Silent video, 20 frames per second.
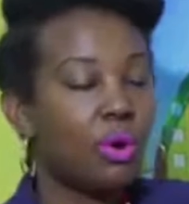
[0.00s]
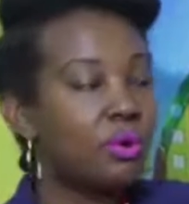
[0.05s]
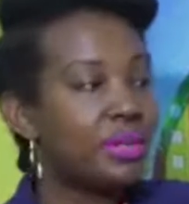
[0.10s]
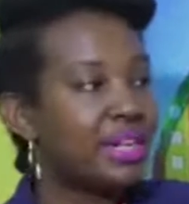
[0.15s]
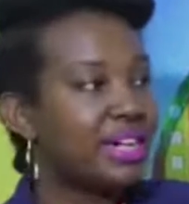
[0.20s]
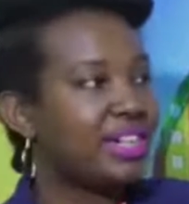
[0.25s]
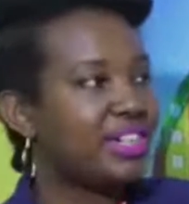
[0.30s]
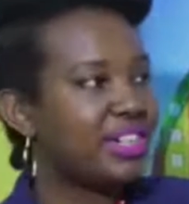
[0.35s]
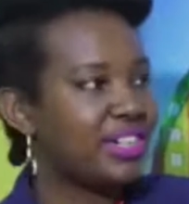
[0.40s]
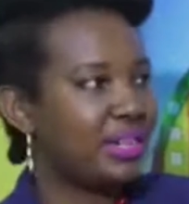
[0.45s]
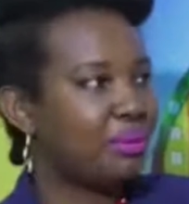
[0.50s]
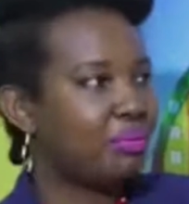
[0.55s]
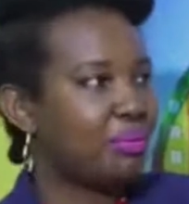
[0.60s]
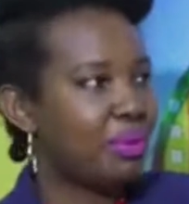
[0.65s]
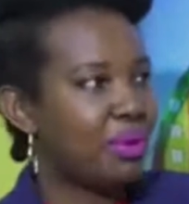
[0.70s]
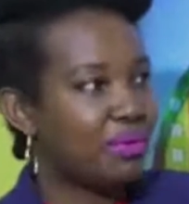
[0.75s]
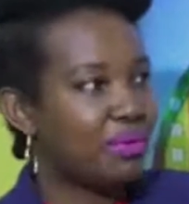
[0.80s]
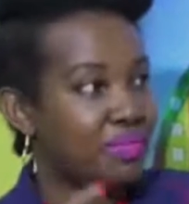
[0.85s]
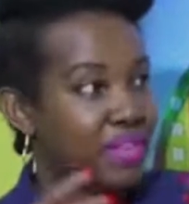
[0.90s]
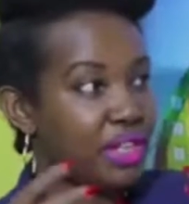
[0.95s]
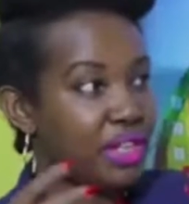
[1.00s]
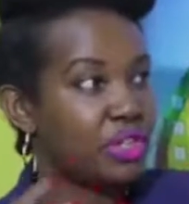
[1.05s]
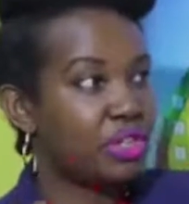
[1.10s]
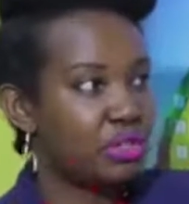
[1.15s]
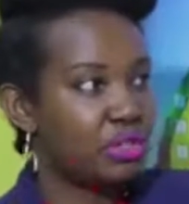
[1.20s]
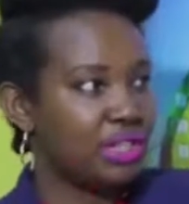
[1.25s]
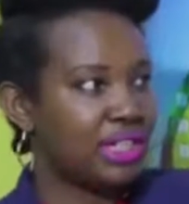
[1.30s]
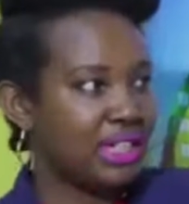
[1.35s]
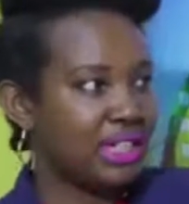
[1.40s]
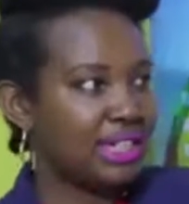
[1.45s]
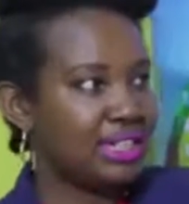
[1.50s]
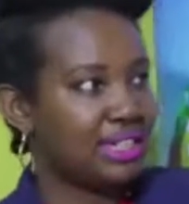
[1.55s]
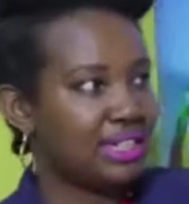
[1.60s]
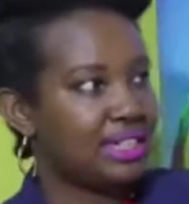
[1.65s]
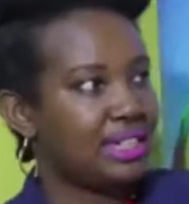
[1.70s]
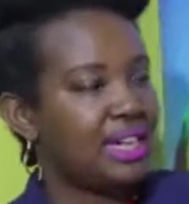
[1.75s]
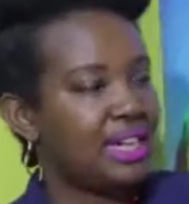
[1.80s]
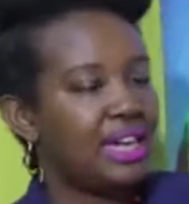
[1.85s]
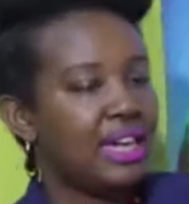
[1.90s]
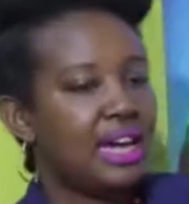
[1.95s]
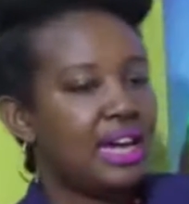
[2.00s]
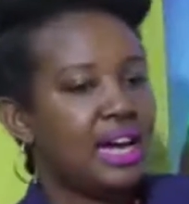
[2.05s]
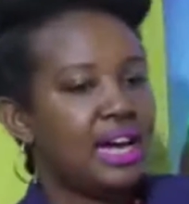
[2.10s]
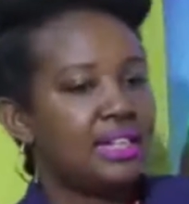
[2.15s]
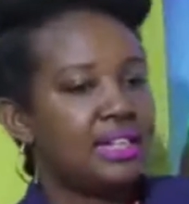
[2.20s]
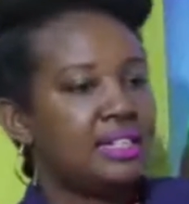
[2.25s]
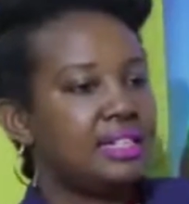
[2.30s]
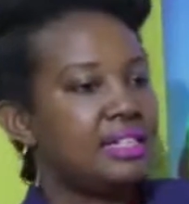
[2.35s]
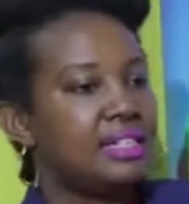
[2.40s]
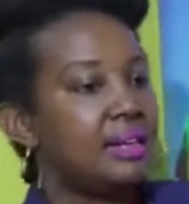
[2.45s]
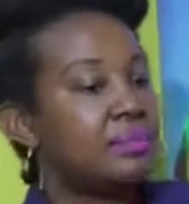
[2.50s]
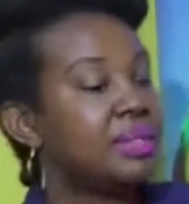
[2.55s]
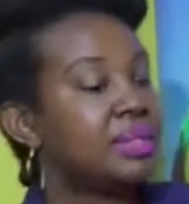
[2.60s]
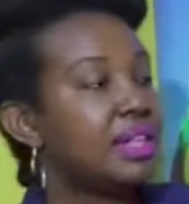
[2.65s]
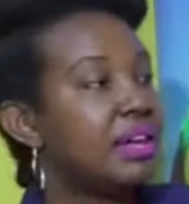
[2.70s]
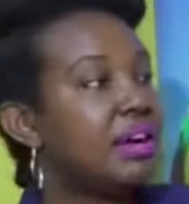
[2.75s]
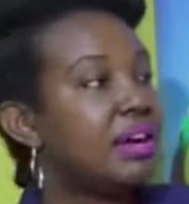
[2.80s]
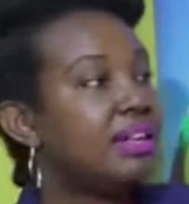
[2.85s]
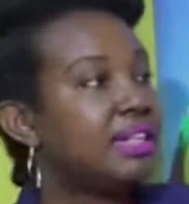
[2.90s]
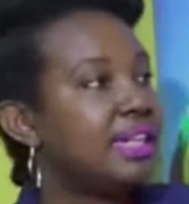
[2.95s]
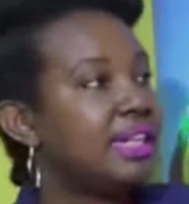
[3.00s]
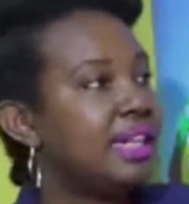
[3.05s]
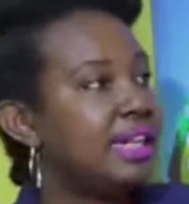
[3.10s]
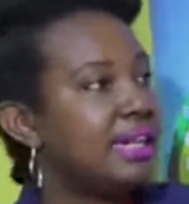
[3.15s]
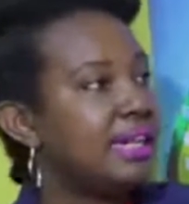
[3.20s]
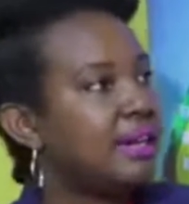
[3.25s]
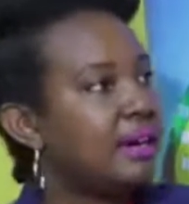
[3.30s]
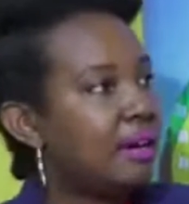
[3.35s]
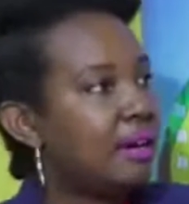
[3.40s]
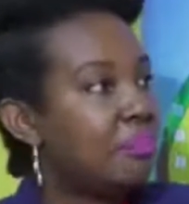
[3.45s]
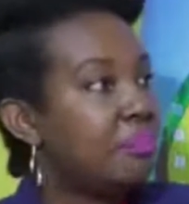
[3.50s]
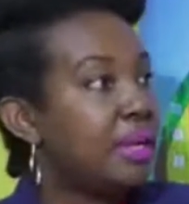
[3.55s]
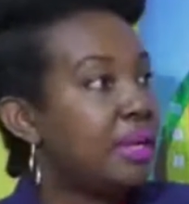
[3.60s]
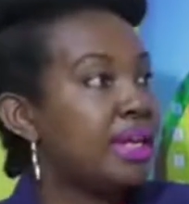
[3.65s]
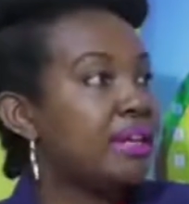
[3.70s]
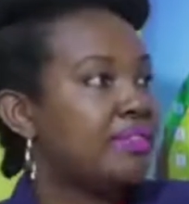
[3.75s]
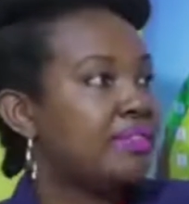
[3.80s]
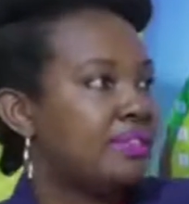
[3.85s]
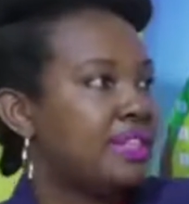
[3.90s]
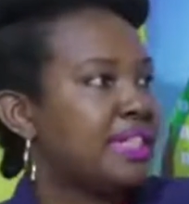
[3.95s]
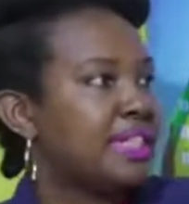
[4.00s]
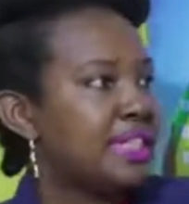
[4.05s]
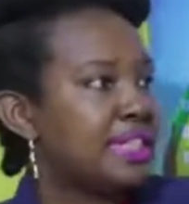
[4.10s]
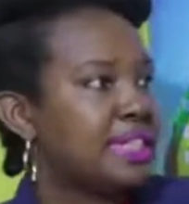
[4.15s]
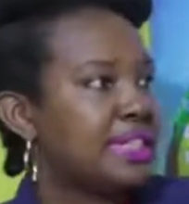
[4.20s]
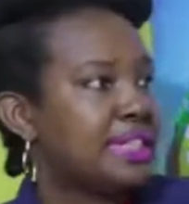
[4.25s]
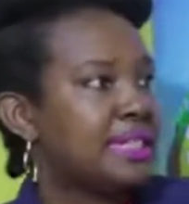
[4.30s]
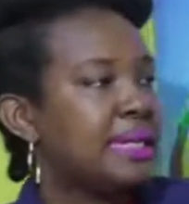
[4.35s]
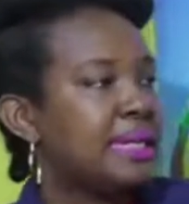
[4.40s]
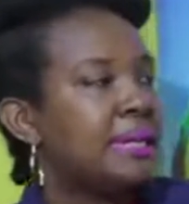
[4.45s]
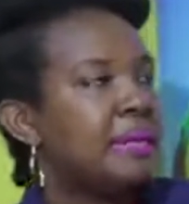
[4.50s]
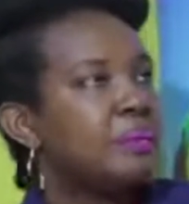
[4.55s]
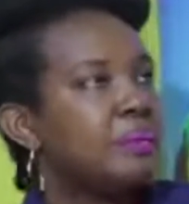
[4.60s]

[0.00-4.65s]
ownership of that unit and some surrounding benefits.